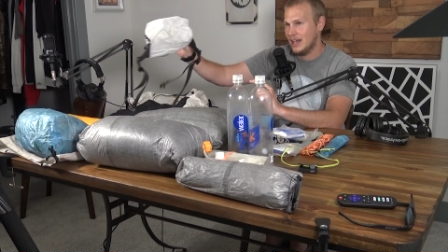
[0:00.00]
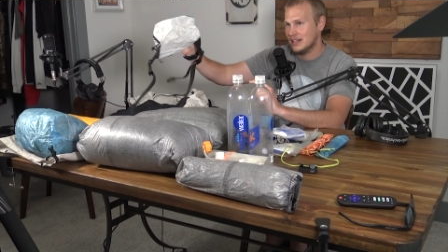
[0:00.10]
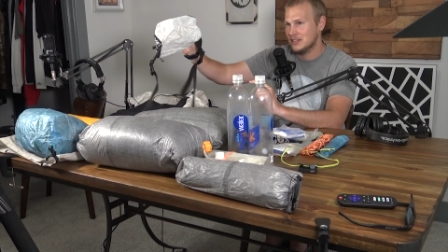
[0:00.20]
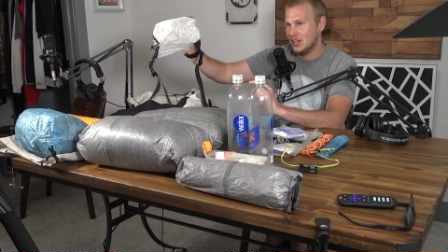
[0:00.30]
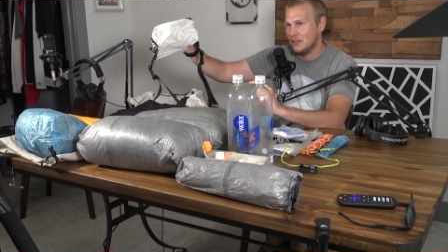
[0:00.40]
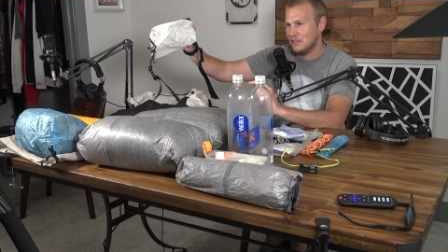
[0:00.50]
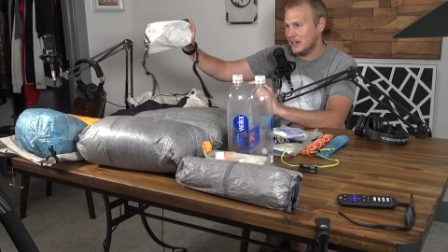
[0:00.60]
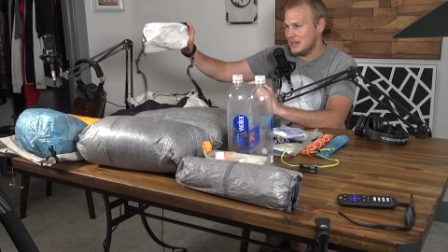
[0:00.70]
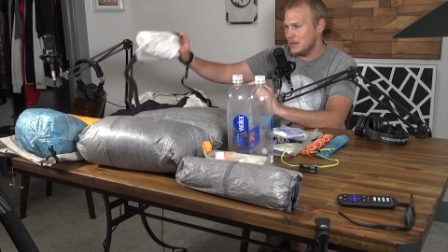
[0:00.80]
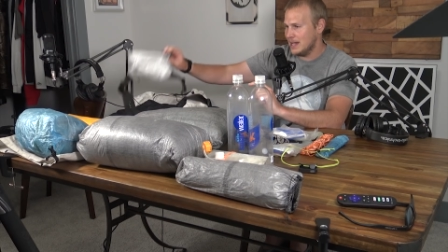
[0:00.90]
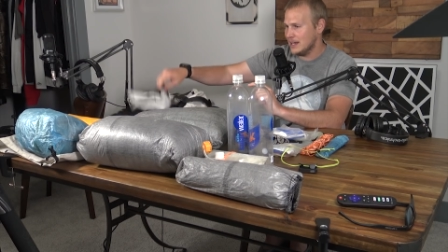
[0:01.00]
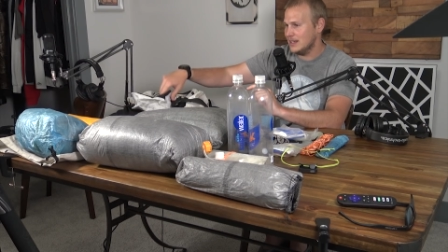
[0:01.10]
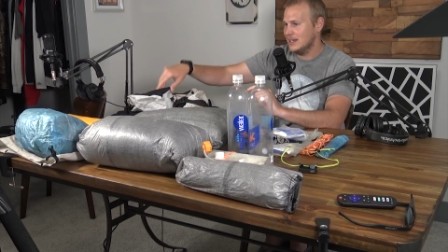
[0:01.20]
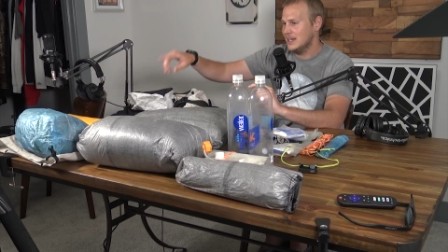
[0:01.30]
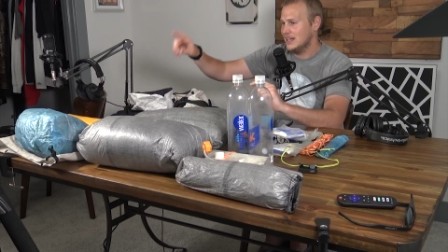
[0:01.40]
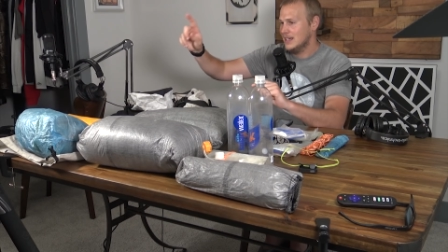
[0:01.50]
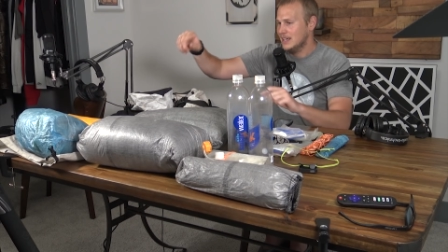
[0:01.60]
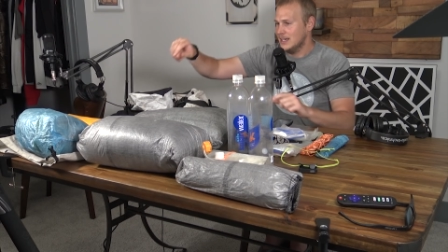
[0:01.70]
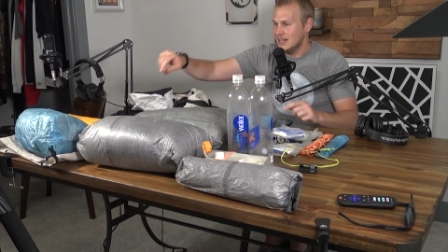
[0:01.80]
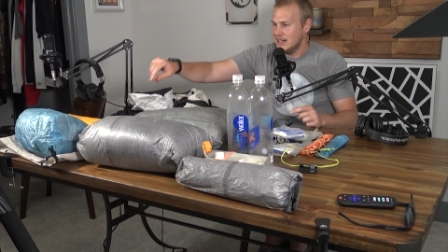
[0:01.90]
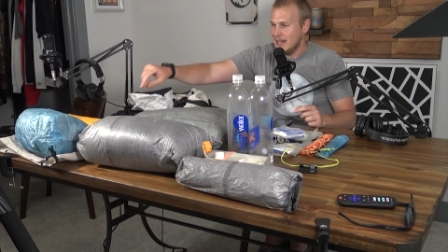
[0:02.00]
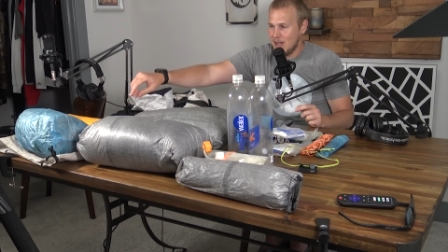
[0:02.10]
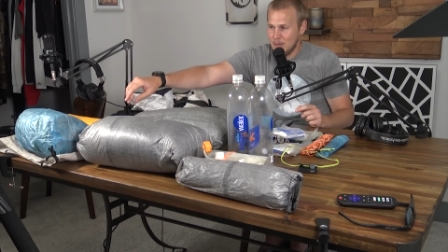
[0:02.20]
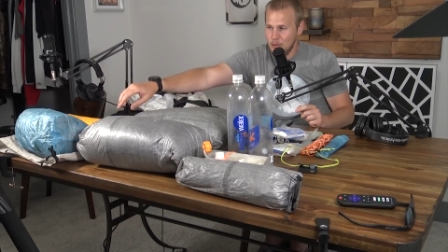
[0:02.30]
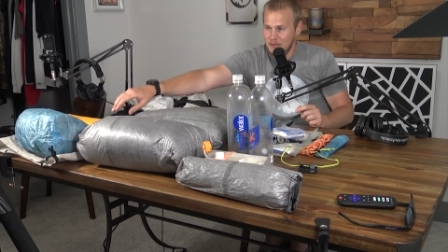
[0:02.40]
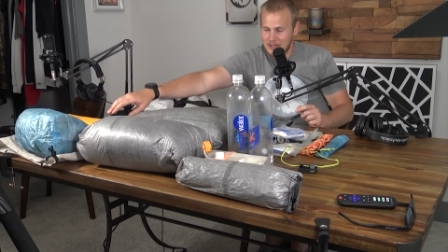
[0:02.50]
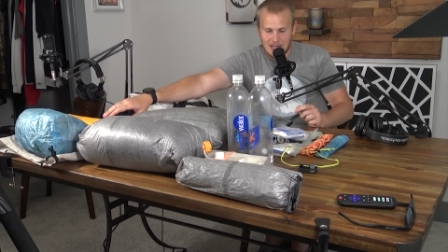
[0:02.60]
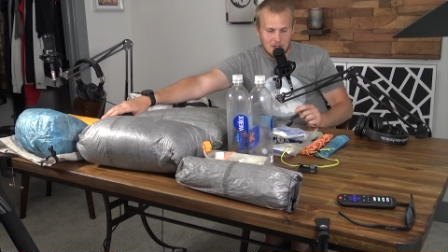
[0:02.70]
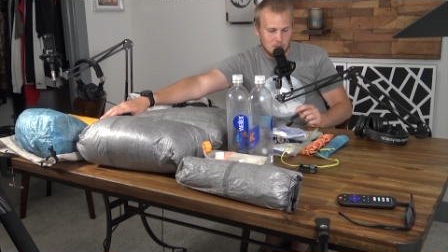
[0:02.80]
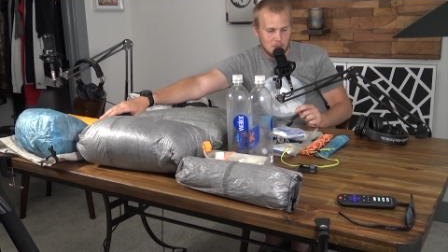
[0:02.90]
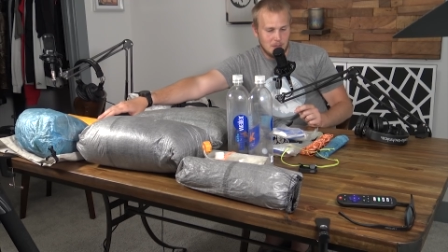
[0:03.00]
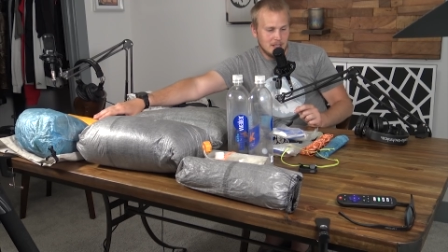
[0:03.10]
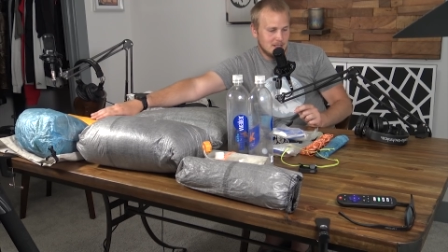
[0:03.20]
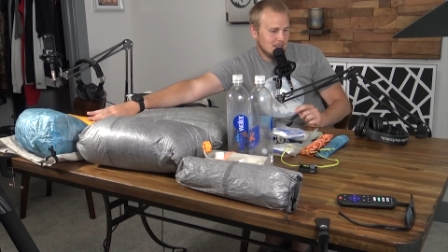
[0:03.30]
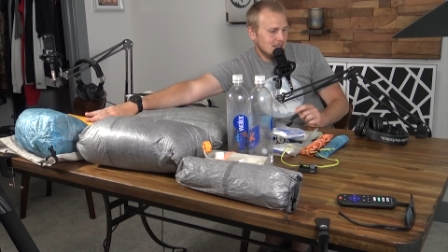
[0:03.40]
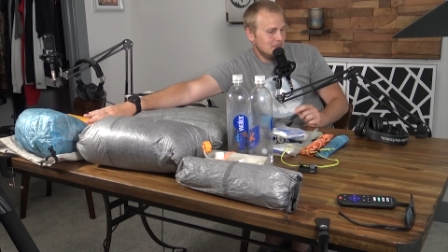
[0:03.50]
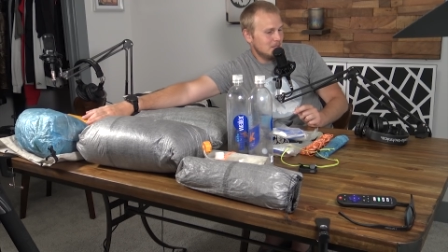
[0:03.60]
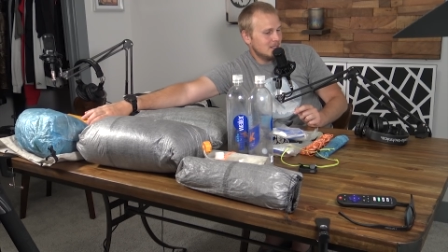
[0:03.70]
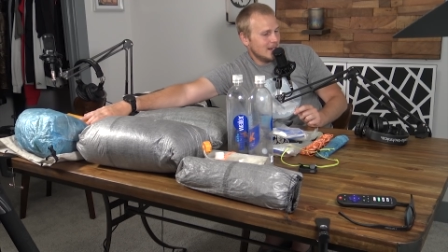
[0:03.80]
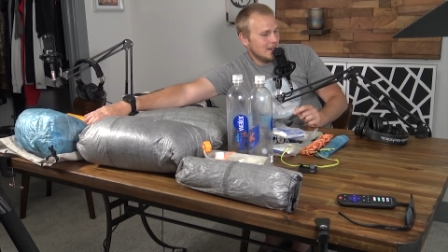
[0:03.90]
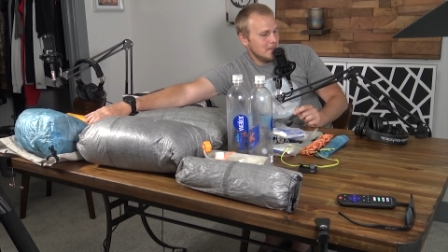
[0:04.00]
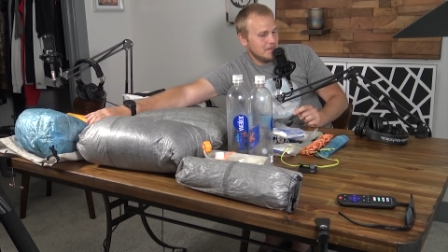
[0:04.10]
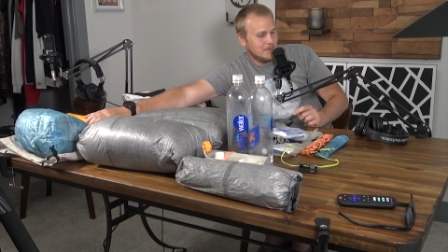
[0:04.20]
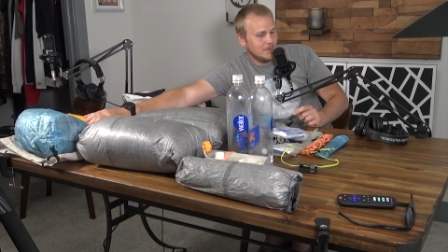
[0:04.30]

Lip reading: XL fanny pack. Now, moving down to my sleep setup.